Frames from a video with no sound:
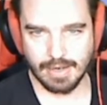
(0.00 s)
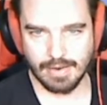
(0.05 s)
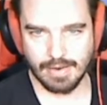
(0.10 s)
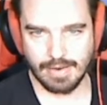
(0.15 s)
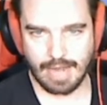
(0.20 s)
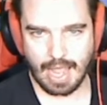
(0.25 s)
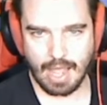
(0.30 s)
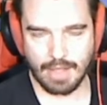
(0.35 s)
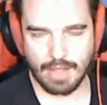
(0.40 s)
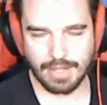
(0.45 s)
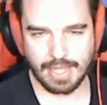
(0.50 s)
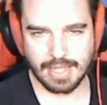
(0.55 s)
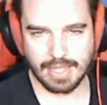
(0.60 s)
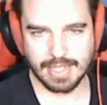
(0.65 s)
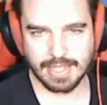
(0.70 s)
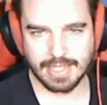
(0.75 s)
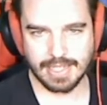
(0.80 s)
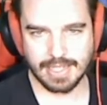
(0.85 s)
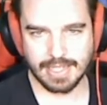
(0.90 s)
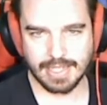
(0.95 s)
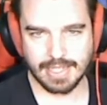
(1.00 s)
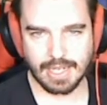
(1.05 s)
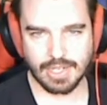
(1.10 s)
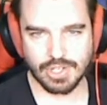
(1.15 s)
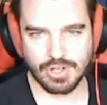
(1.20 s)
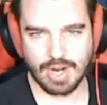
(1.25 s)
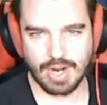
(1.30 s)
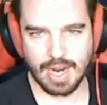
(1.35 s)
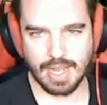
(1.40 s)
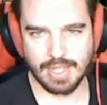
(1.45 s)
Nailed it in the second
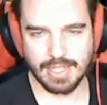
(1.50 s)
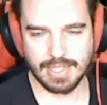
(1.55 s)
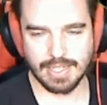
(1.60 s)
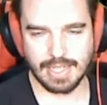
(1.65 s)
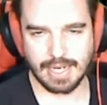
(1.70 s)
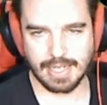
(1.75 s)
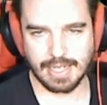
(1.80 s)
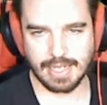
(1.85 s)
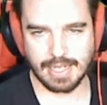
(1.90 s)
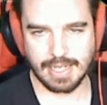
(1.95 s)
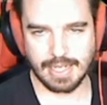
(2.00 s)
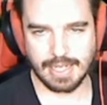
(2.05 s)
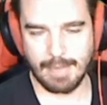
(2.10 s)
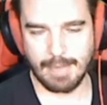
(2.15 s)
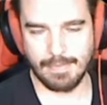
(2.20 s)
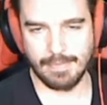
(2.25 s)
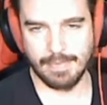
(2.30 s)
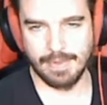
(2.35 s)
try and the second step.